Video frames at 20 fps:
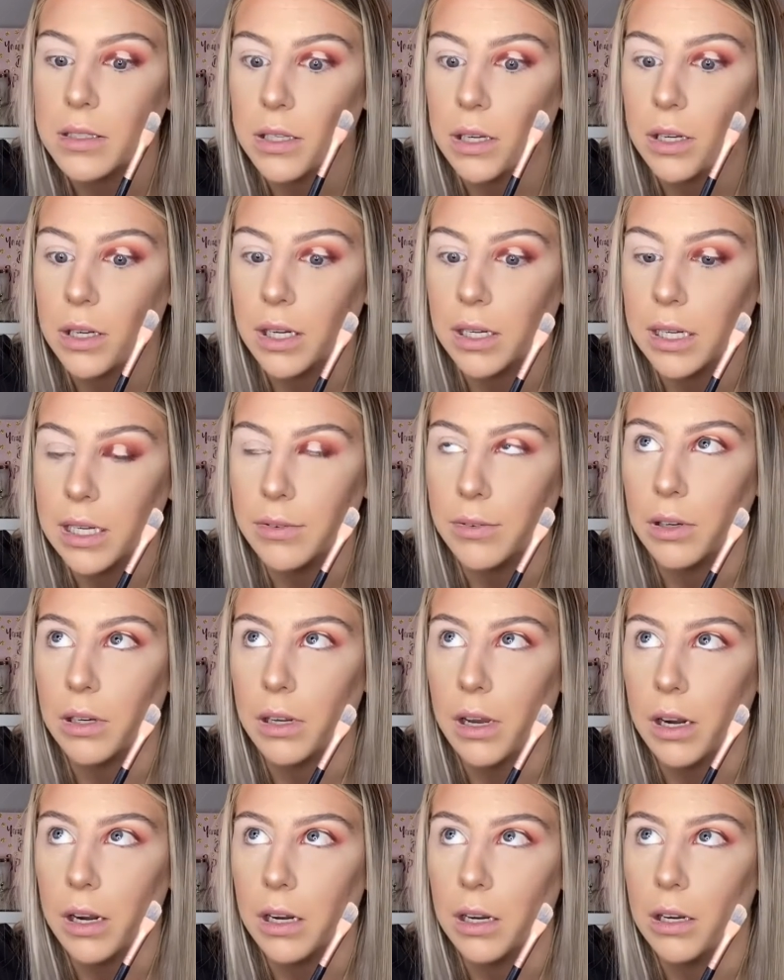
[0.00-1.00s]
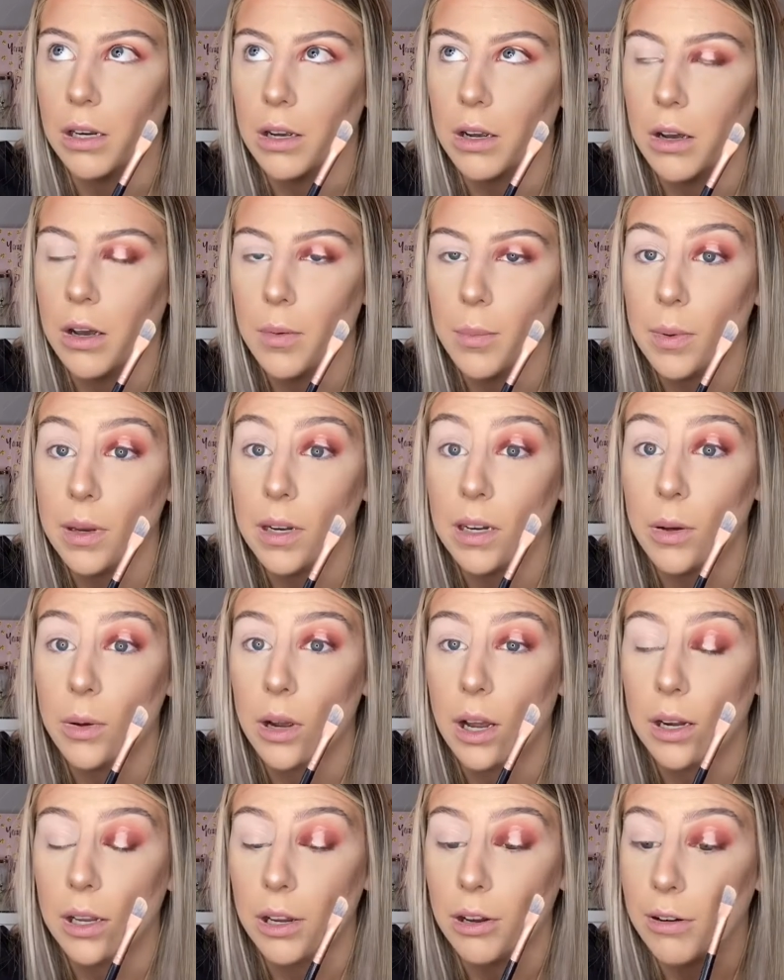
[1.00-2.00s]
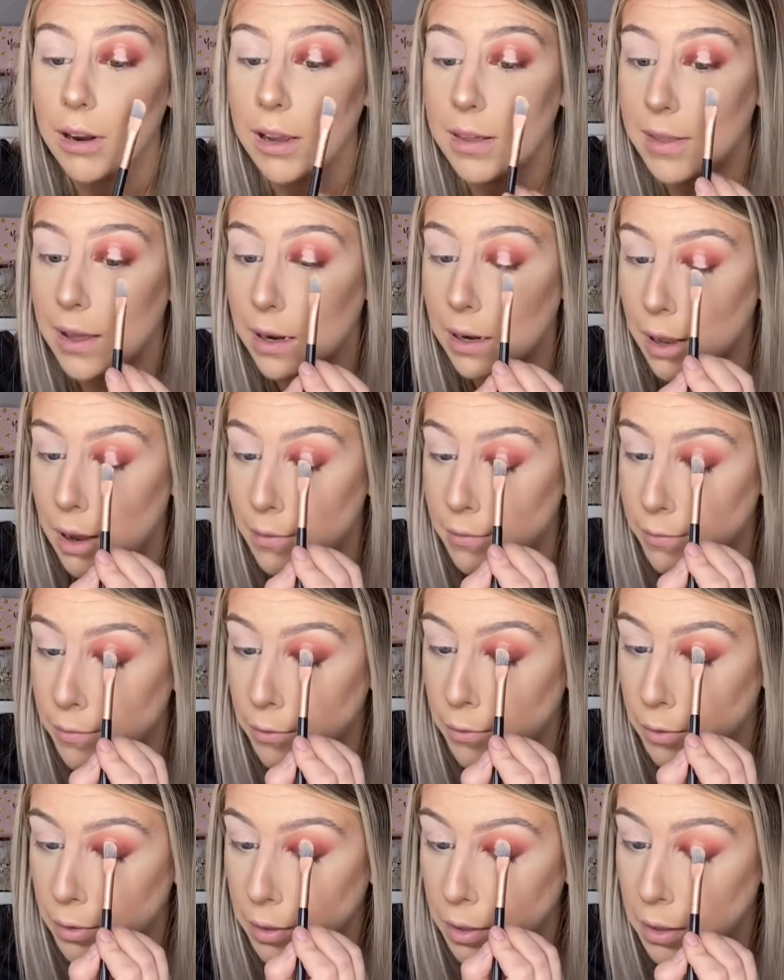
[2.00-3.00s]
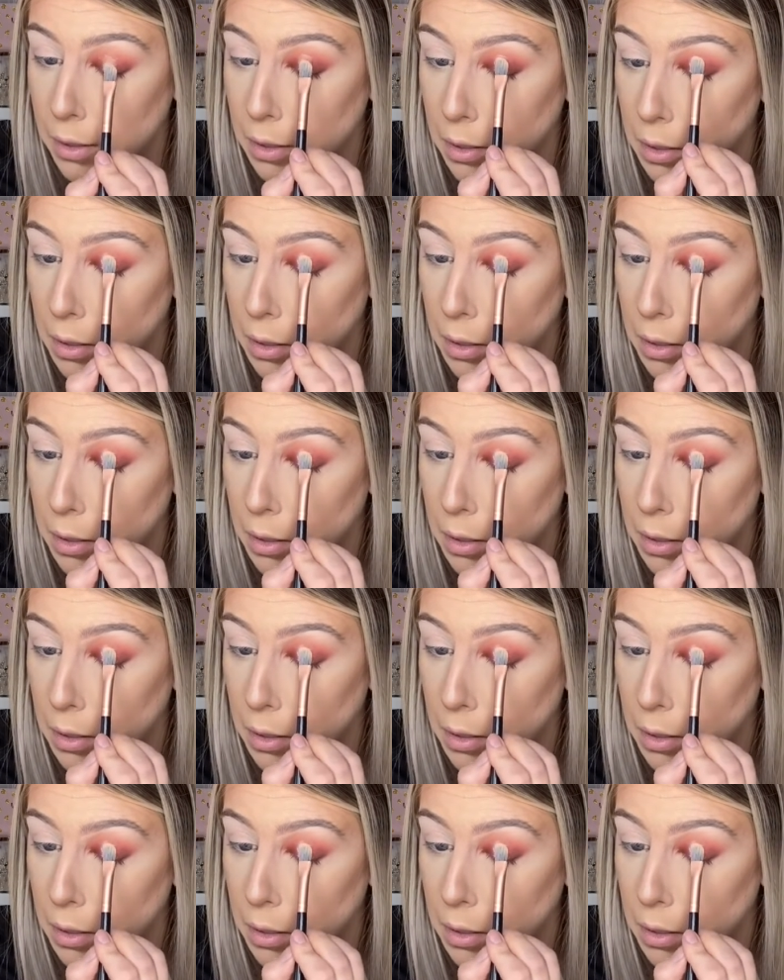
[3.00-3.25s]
So you can even kind of look up and it'll kind of create that line for you.